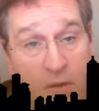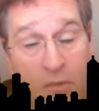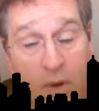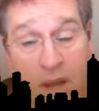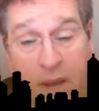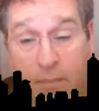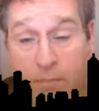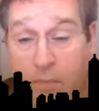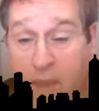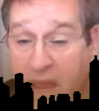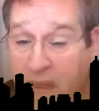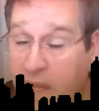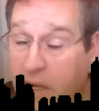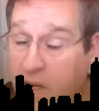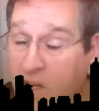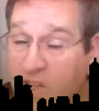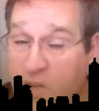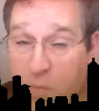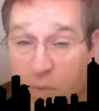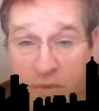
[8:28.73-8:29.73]
right? Make
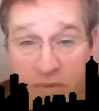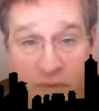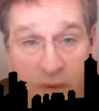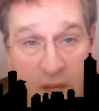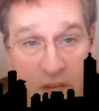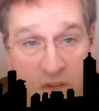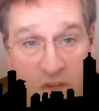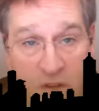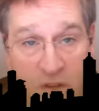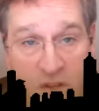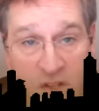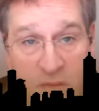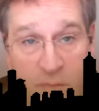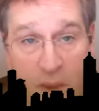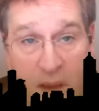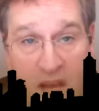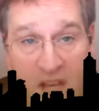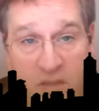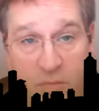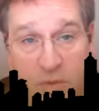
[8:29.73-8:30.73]
it as professional as
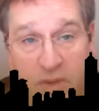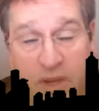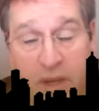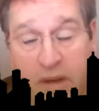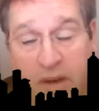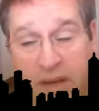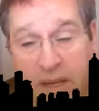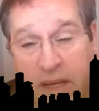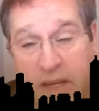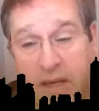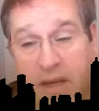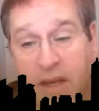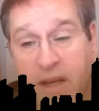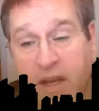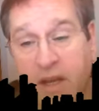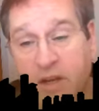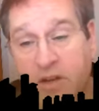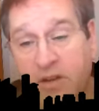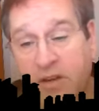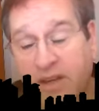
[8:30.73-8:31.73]
possible. Now again,
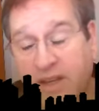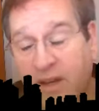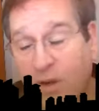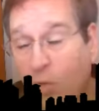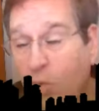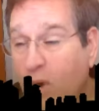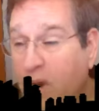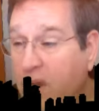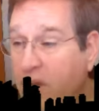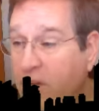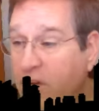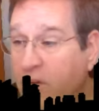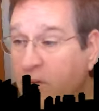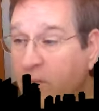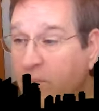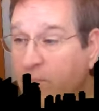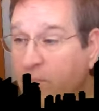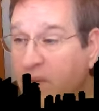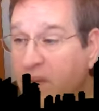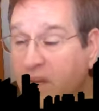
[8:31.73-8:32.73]
in a way
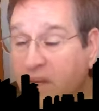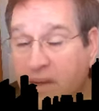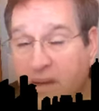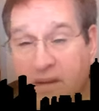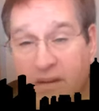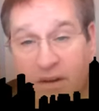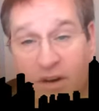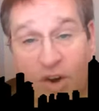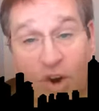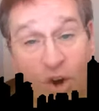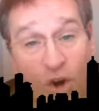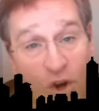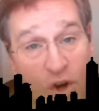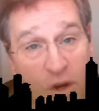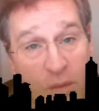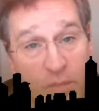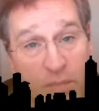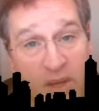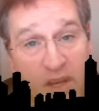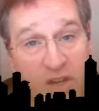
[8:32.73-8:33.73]
you're being
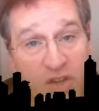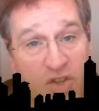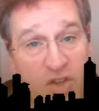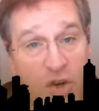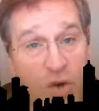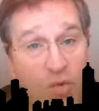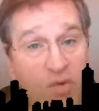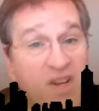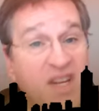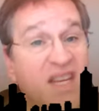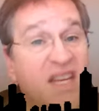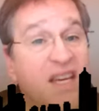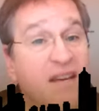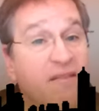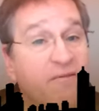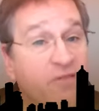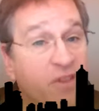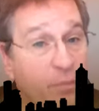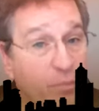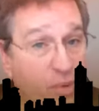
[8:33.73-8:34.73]
hurt because you don't
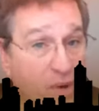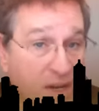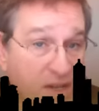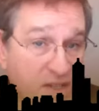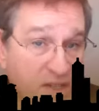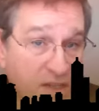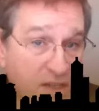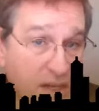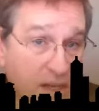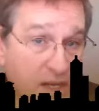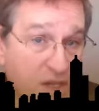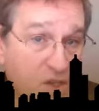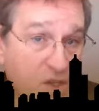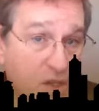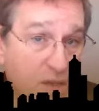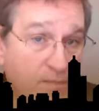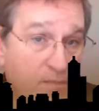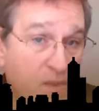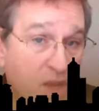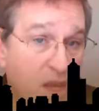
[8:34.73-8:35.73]
give the
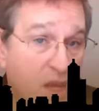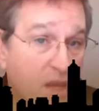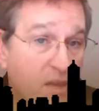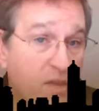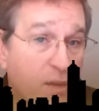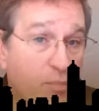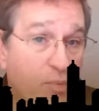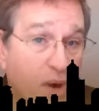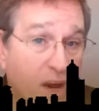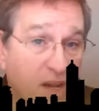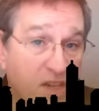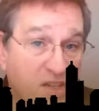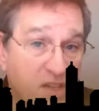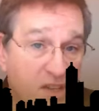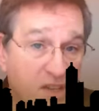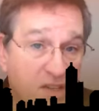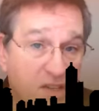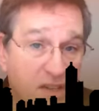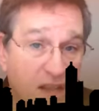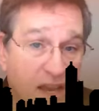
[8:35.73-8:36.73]
presentation. The
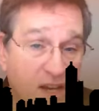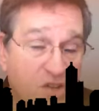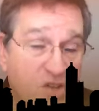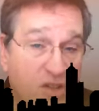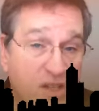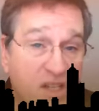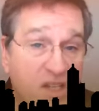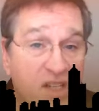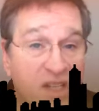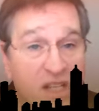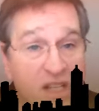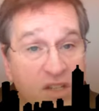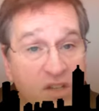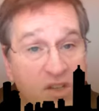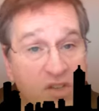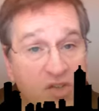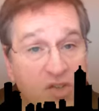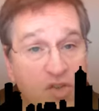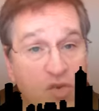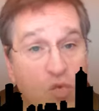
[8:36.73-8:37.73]
process actually
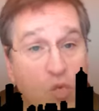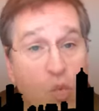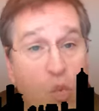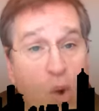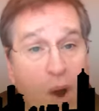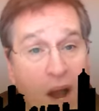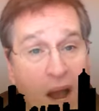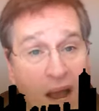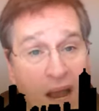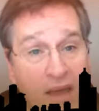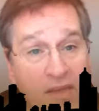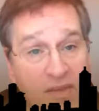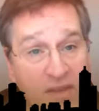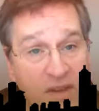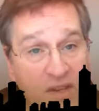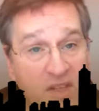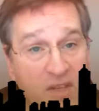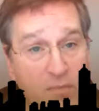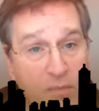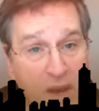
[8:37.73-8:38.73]
teaches you why
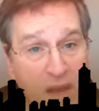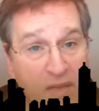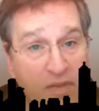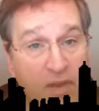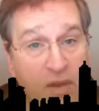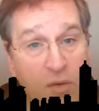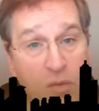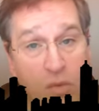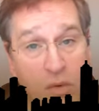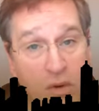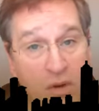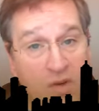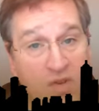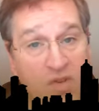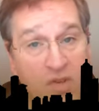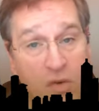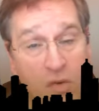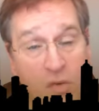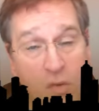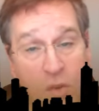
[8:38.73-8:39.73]
this method
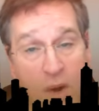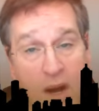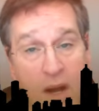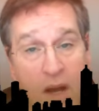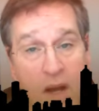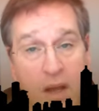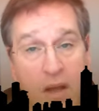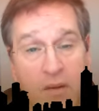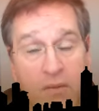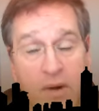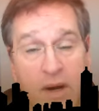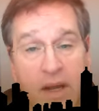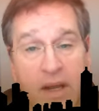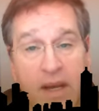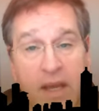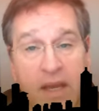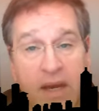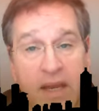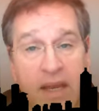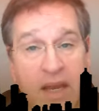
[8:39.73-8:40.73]
works so well, right?
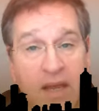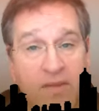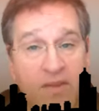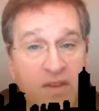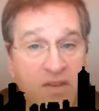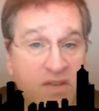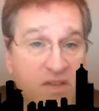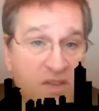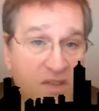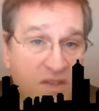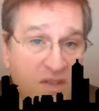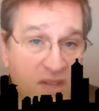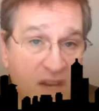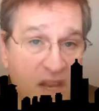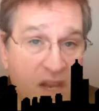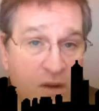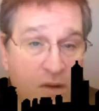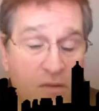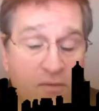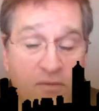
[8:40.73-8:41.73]
And again, this is
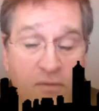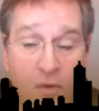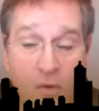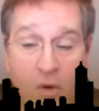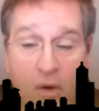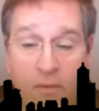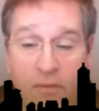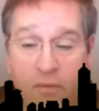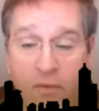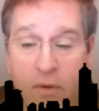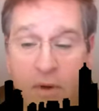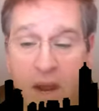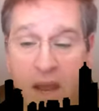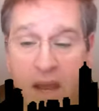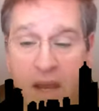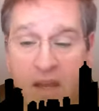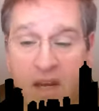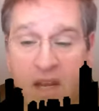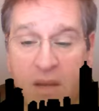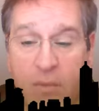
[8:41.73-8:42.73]
standard form for
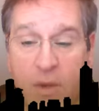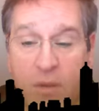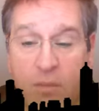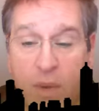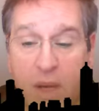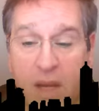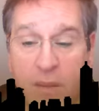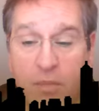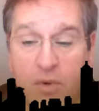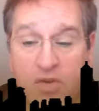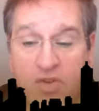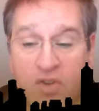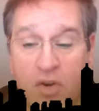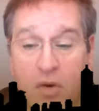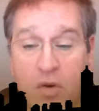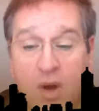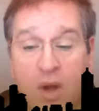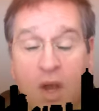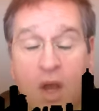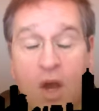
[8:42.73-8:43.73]
academic papers.
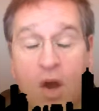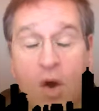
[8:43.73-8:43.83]
So